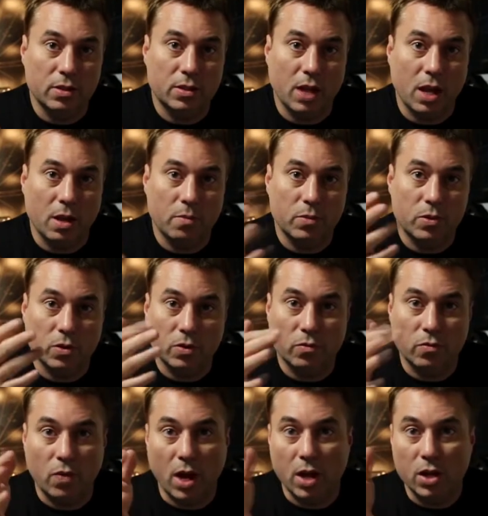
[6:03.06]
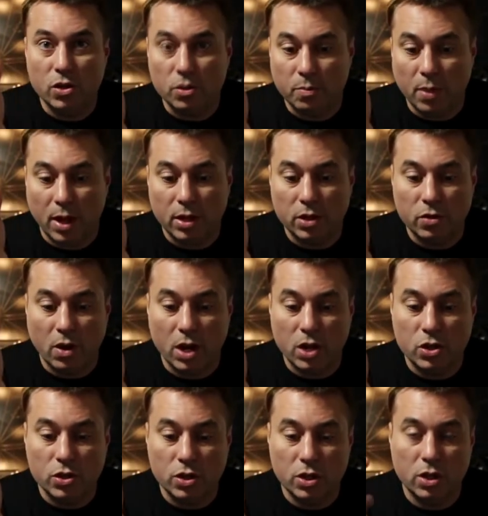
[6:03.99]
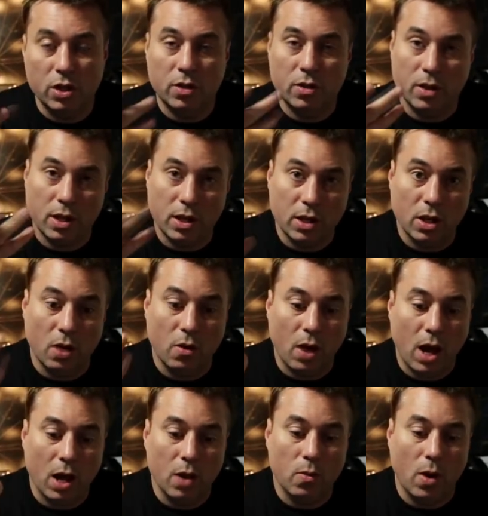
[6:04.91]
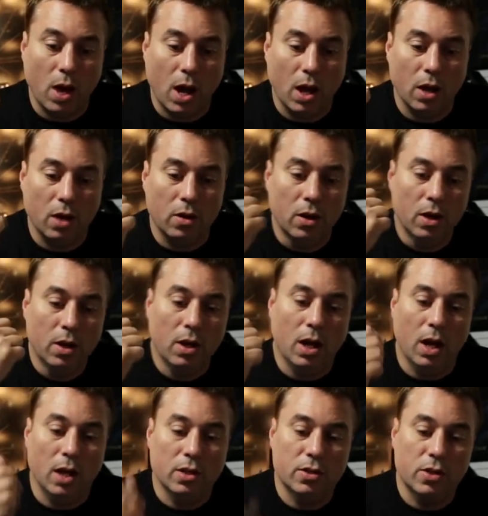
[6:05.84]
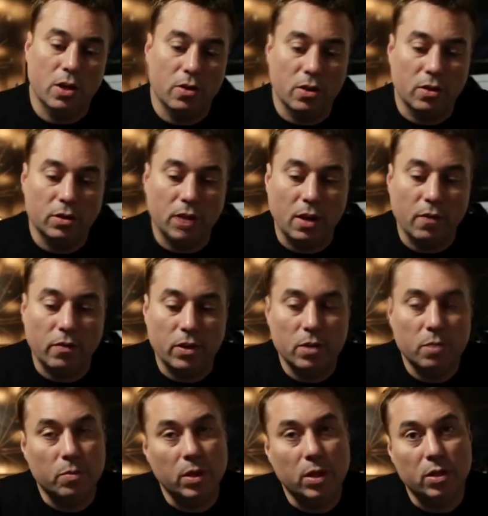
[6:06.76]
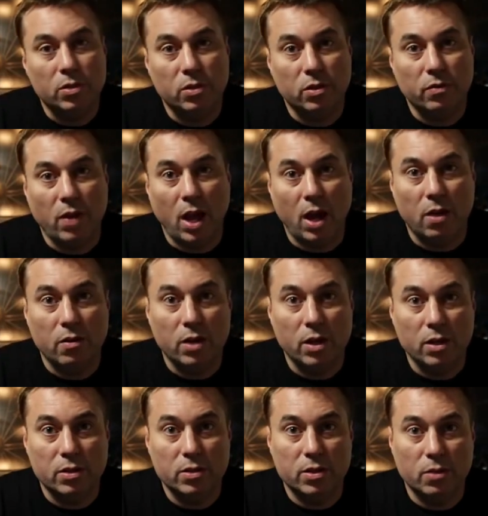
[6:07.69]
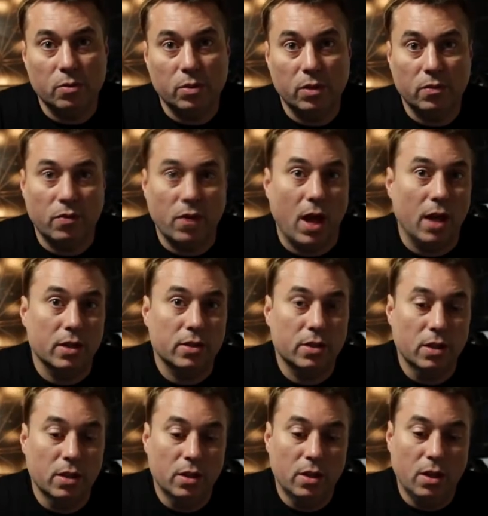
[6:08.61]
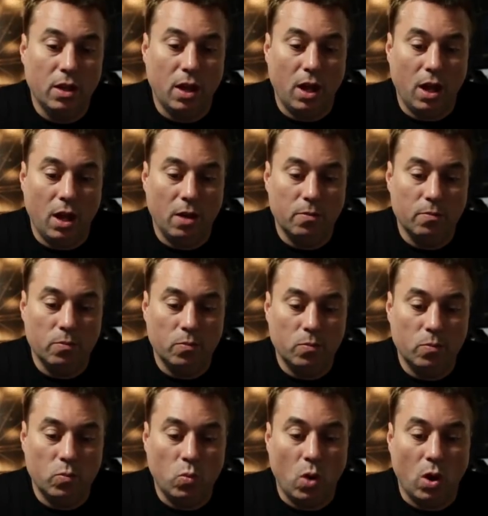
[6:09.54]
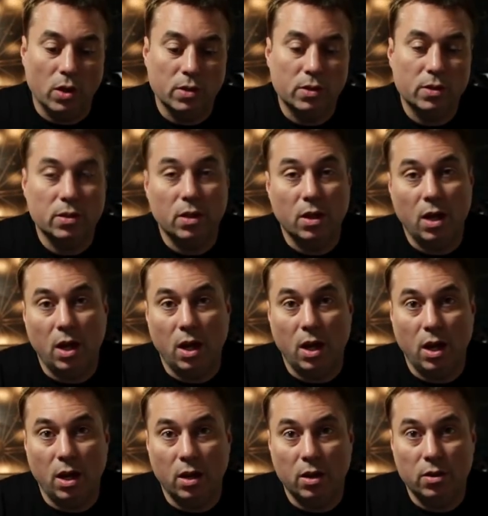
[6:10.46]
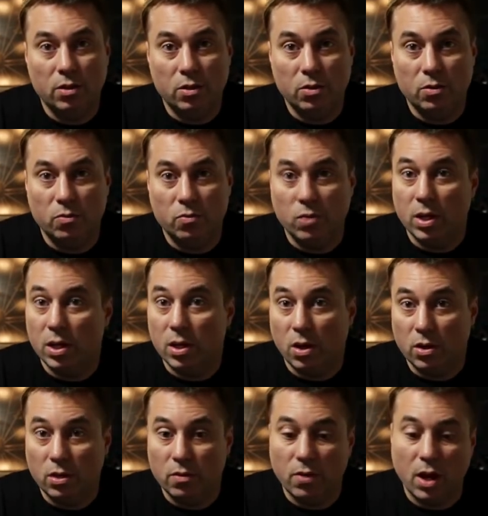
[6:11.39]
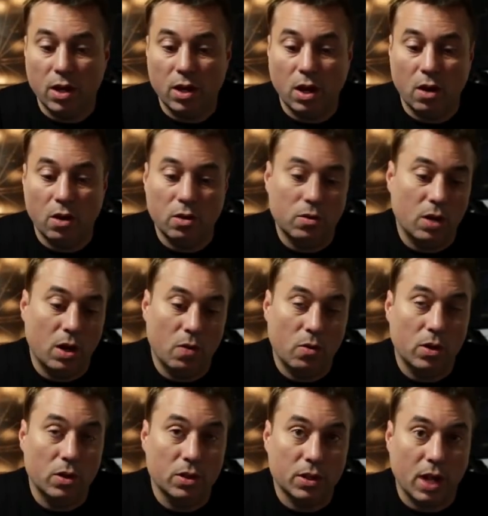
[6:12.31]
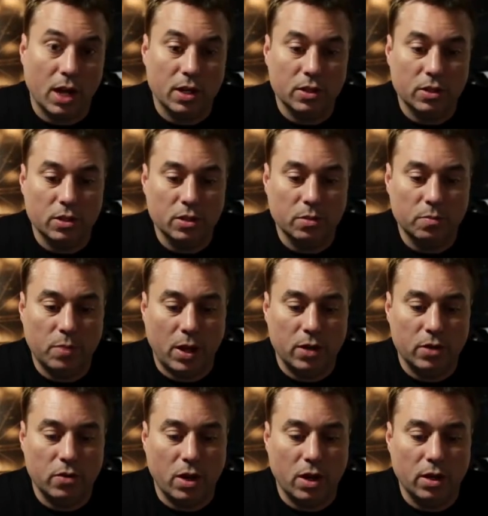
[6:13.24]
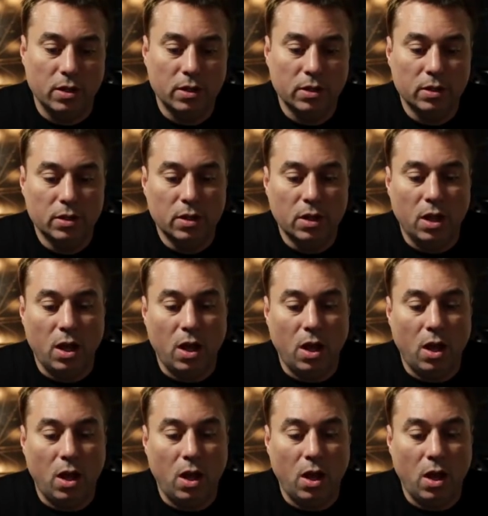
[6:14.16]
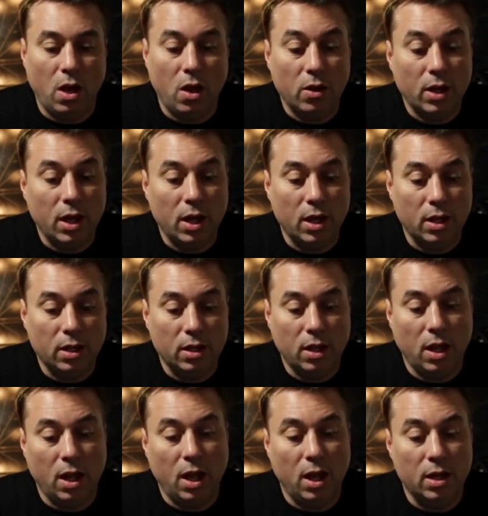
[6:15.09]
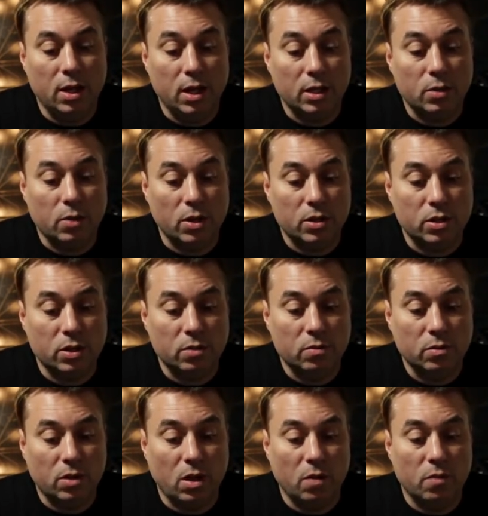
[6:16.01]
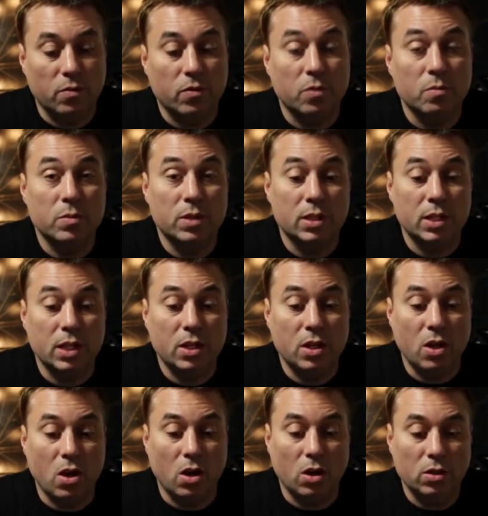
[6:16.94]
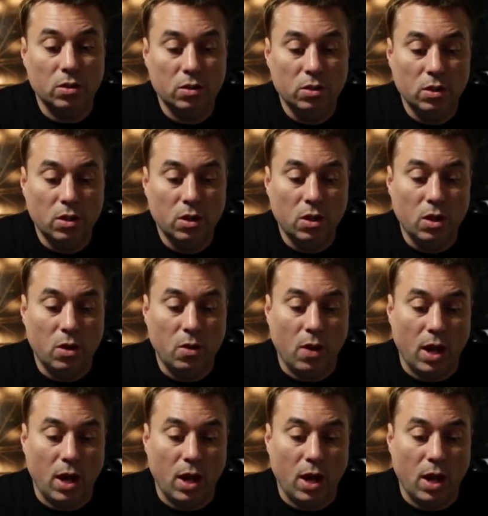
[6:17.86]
same sort of range of penetration, and they can go high wire. And so there'll definitely be sort of areas that will affect what you read on your radar and what your scanners can penetrate. Next question comes from ZeeNeon, who